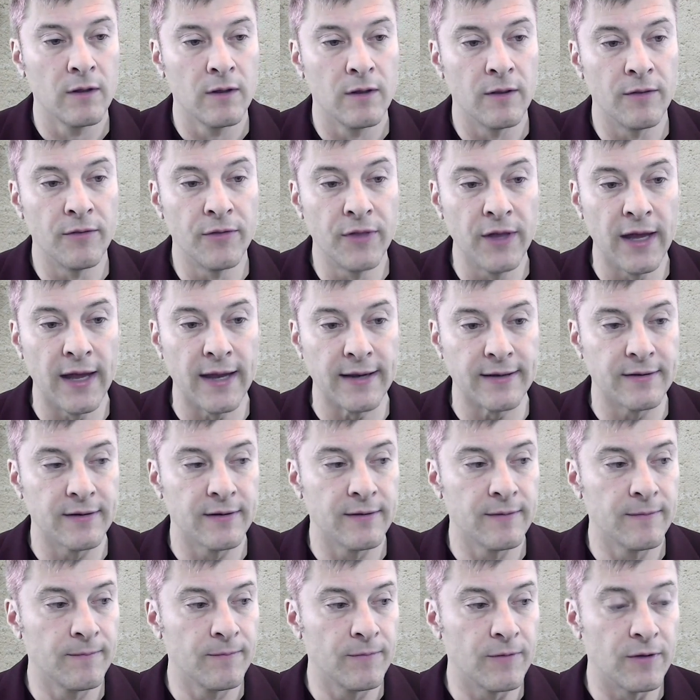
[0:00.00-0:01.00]
that
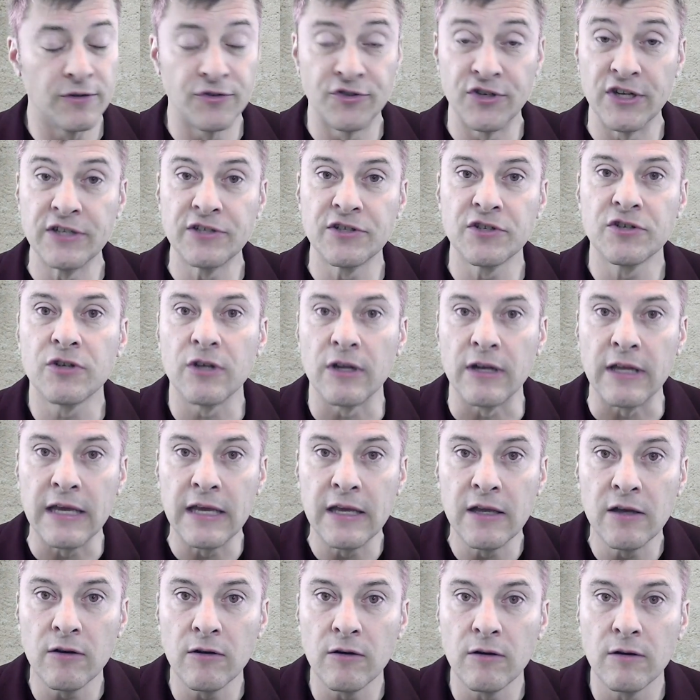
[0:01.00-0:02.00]
Jesus could
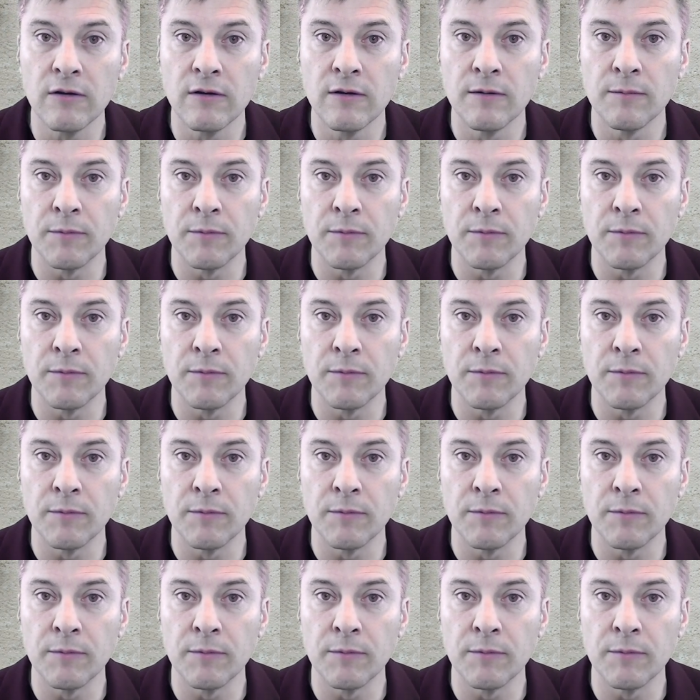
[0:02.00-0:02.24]
heal,